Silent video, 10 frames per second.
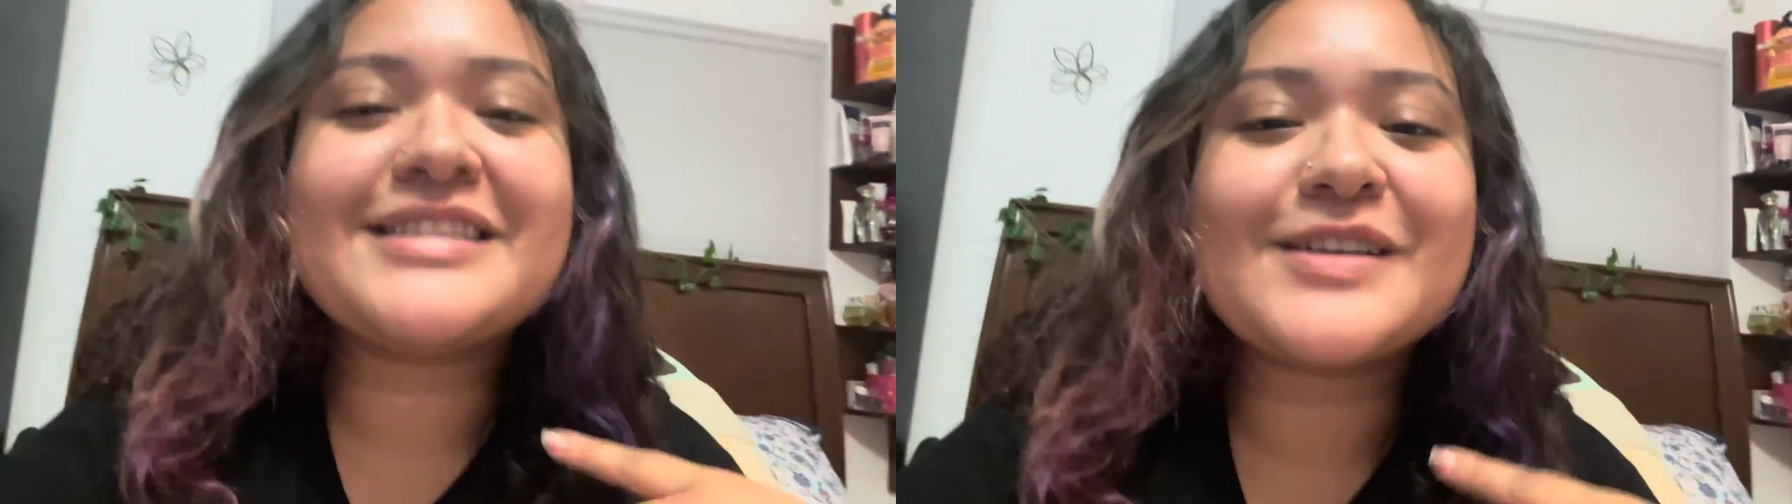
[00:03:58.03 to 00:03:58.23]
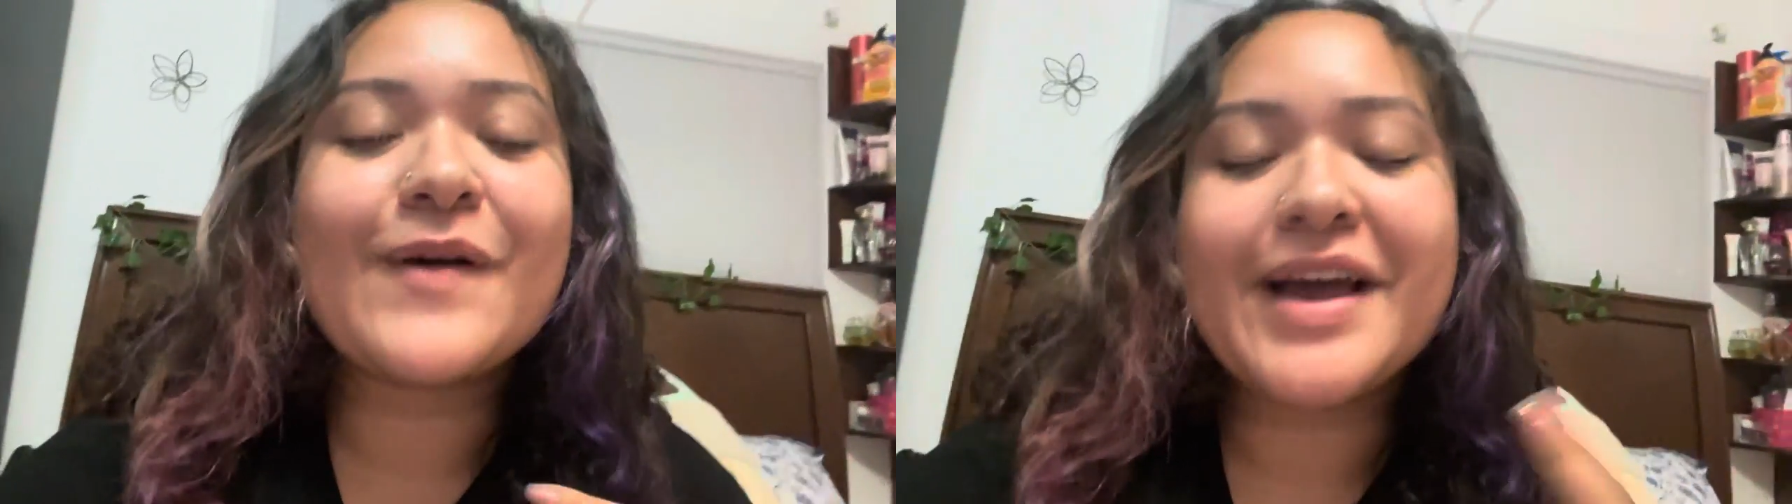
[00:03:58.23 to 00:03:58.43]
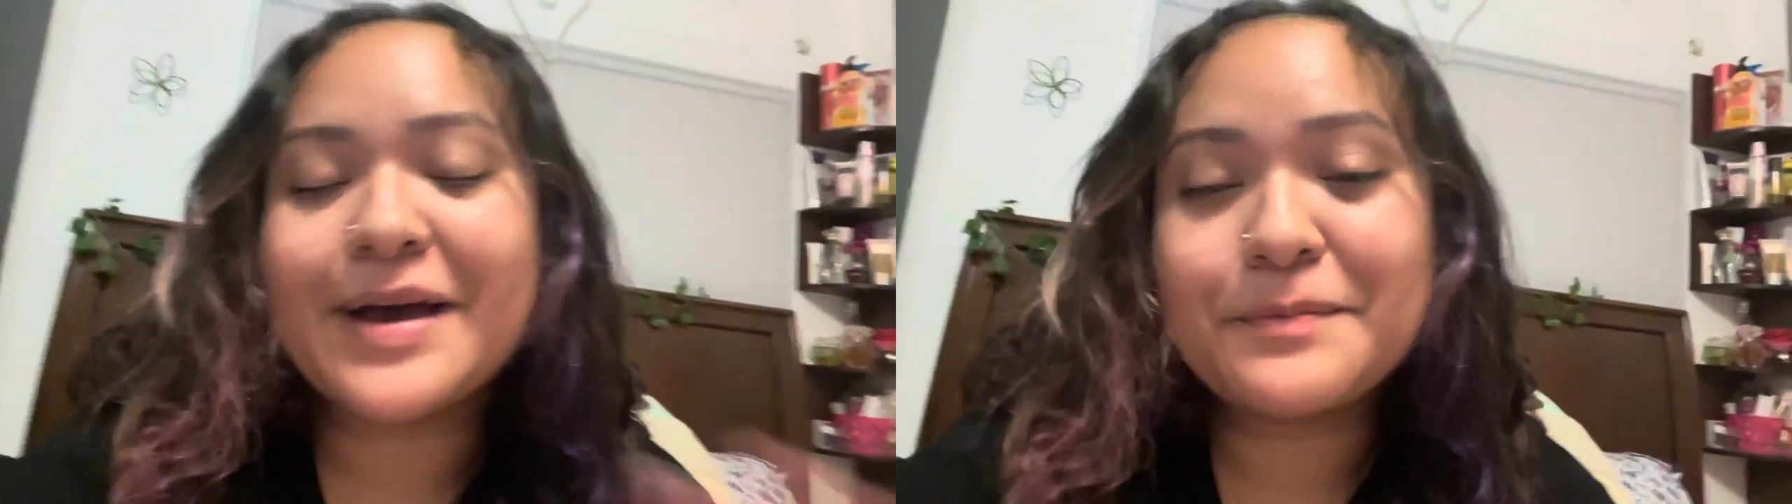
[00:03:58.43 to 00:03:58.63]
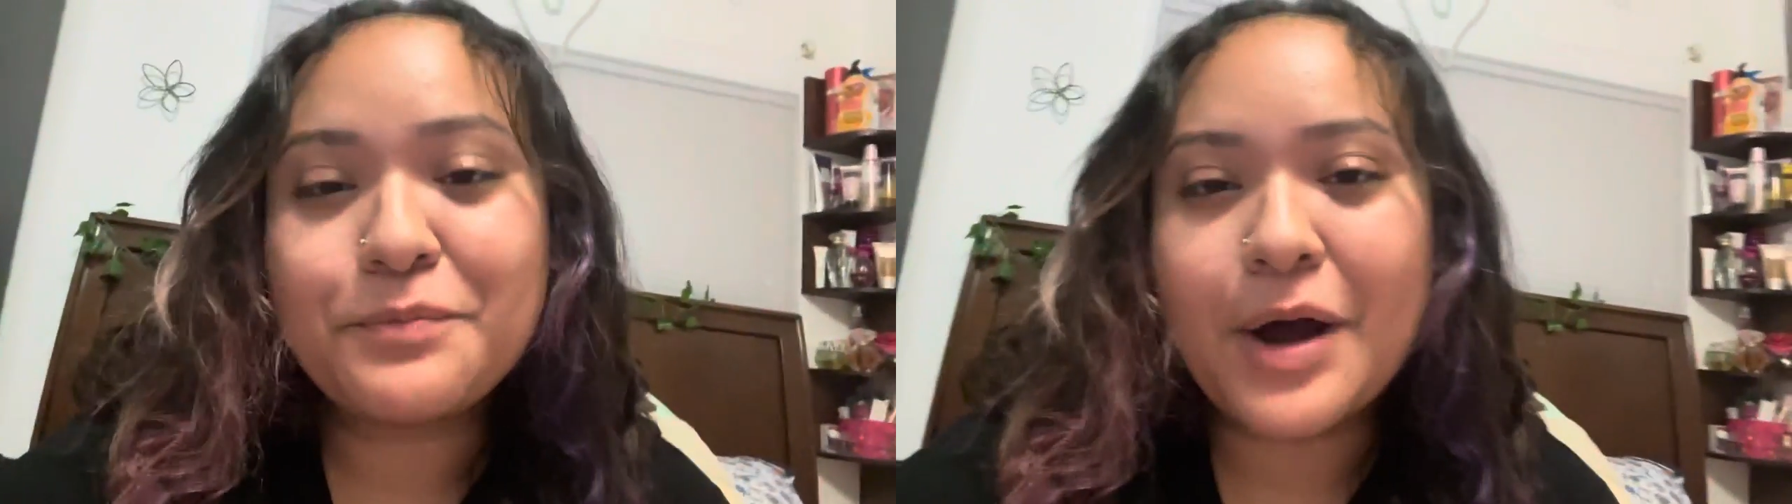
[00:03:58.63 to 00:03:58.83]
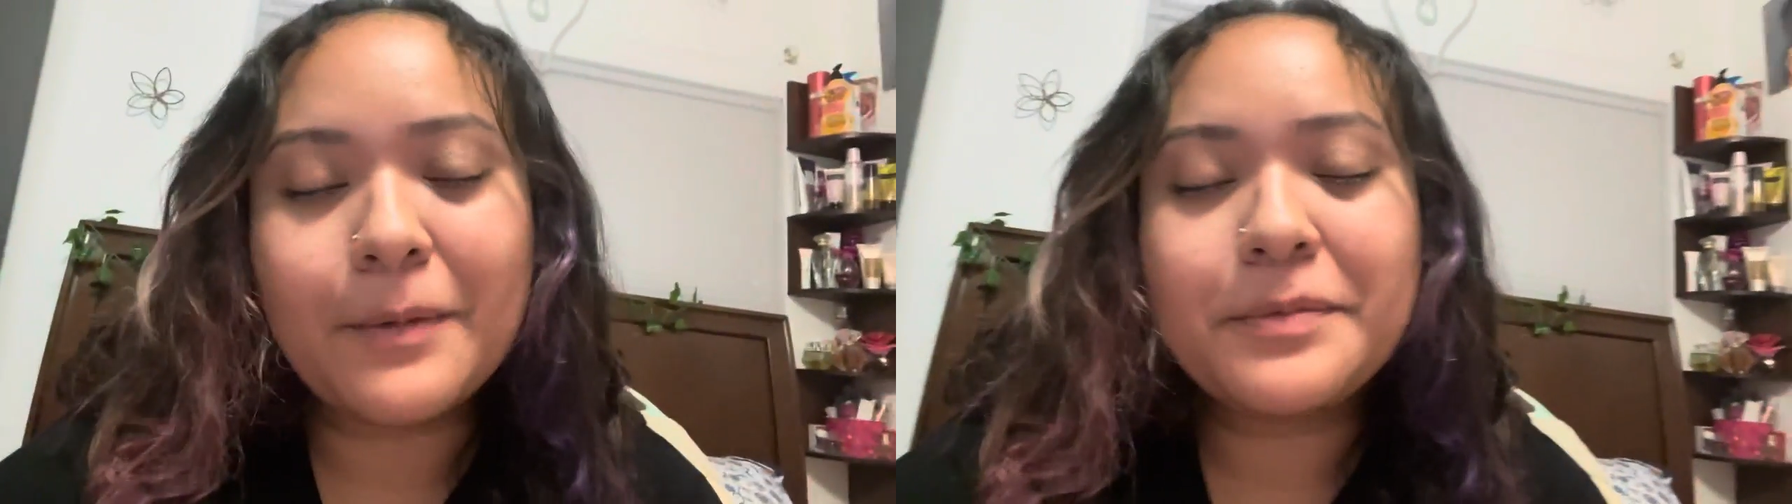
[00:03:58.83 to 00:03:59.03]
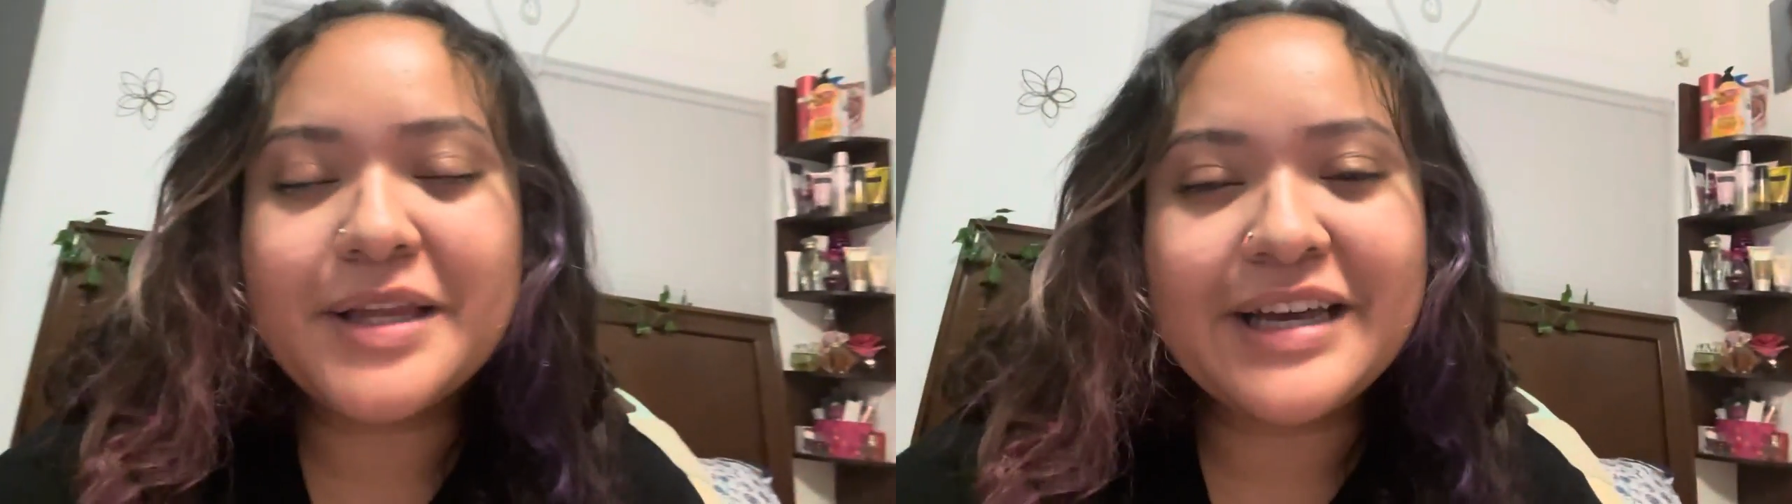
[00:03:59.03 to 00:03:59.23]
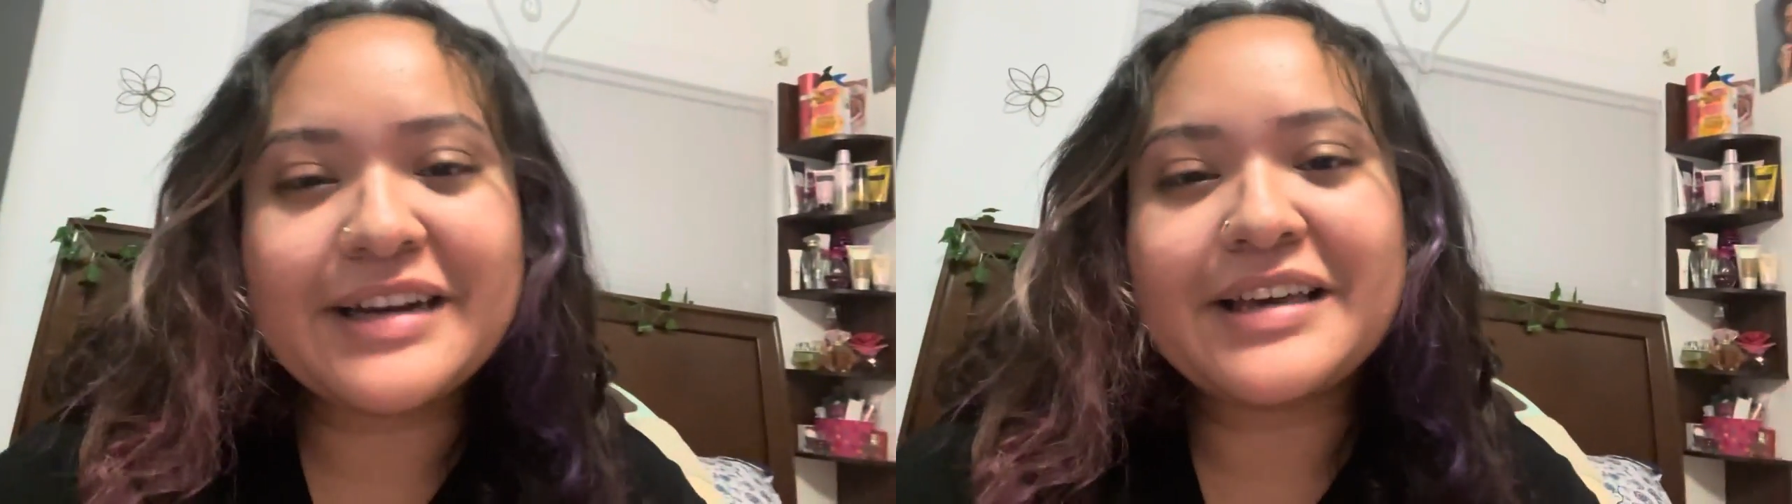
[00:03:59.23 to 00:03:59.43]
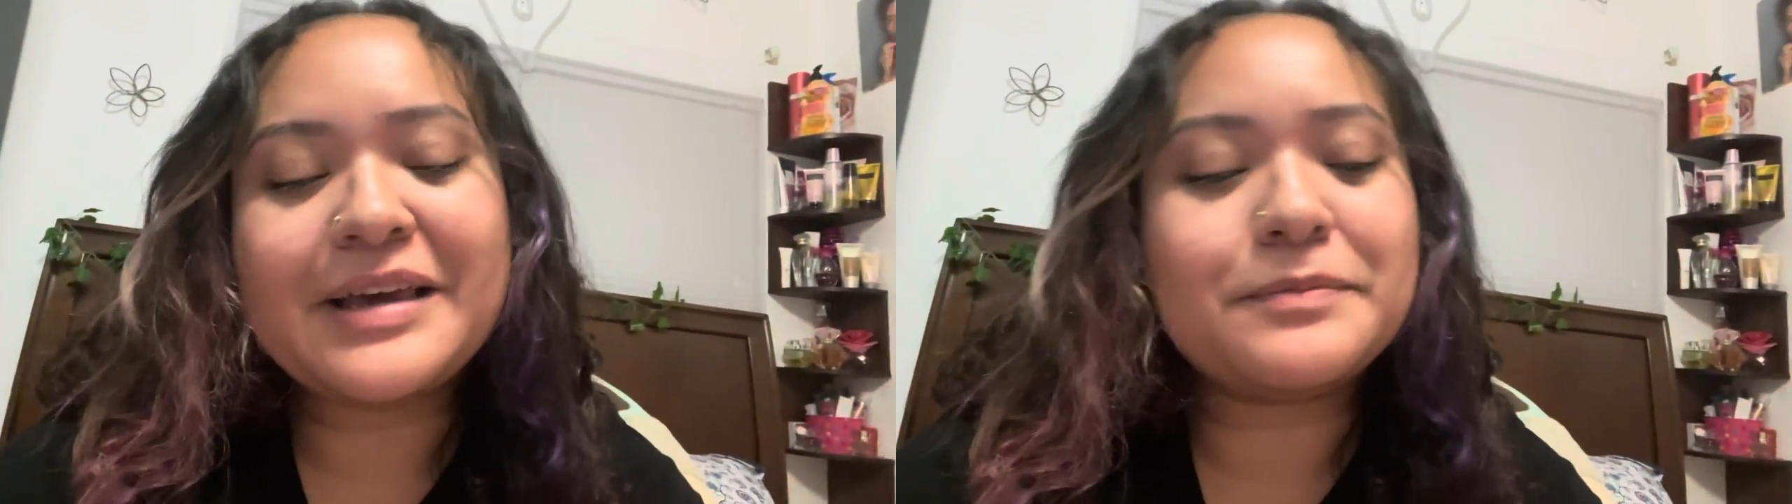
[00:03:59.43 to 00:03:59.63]
So I am probably going
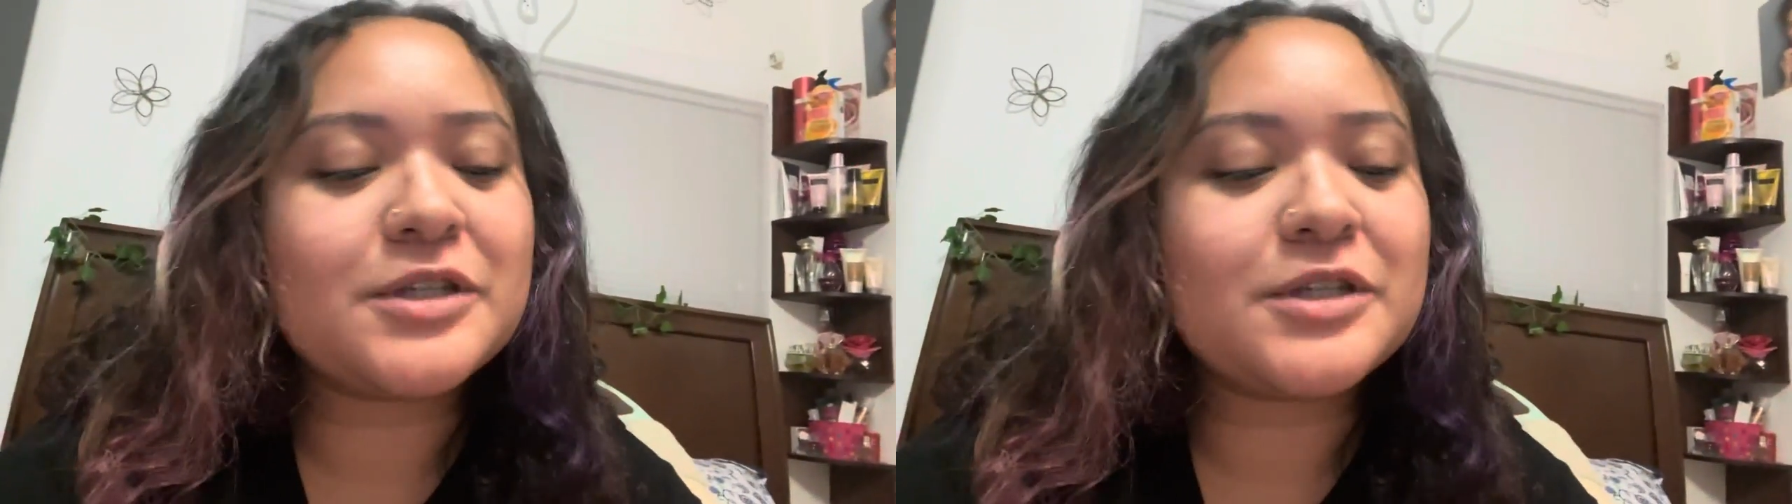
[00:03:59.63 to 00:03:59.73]
to keep